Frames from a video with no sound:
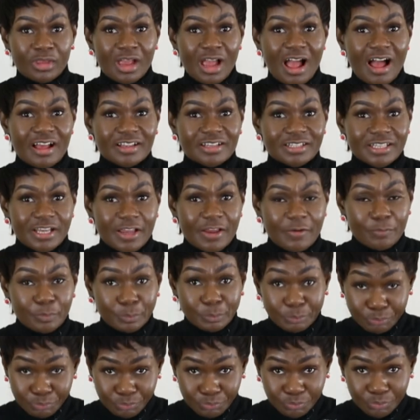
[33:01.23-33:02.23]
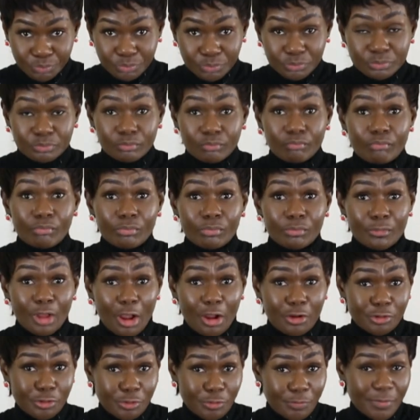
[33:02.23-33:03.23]
I say
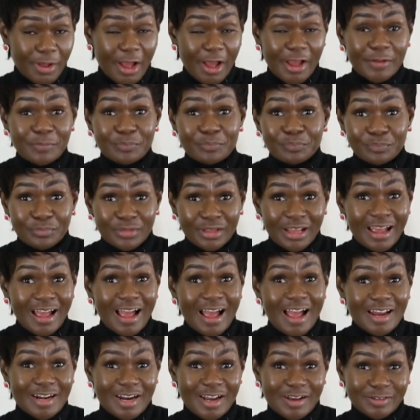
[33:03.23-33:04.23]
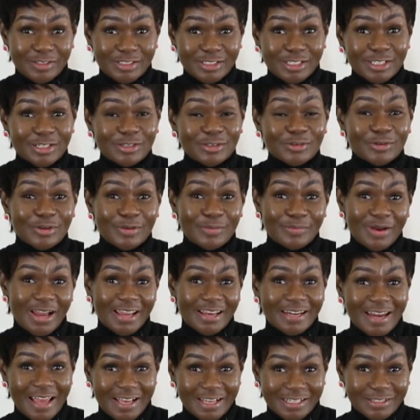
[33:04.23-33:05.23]
goodbye and I'll see you in my
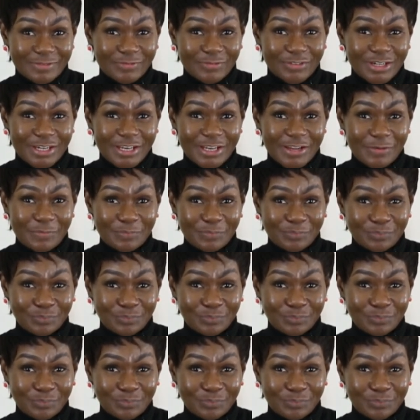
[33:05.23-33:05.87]
next video.